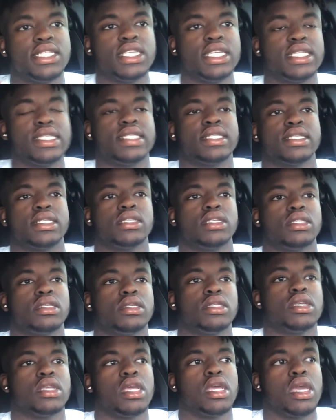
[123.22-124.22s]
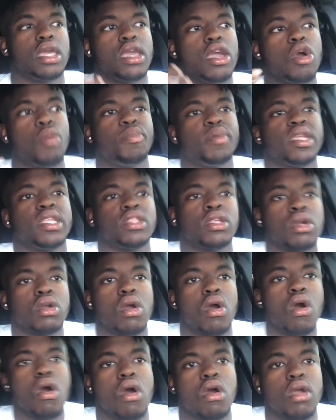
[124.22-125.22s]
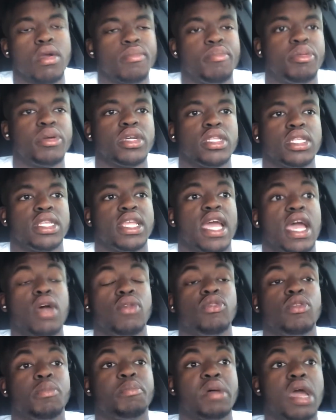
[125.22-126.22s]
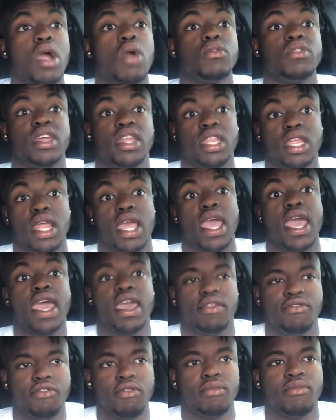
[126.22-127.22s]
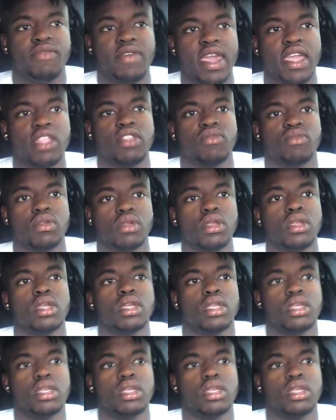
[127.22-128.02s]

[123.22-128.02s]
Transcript: just helping the car put down the power that it had from factory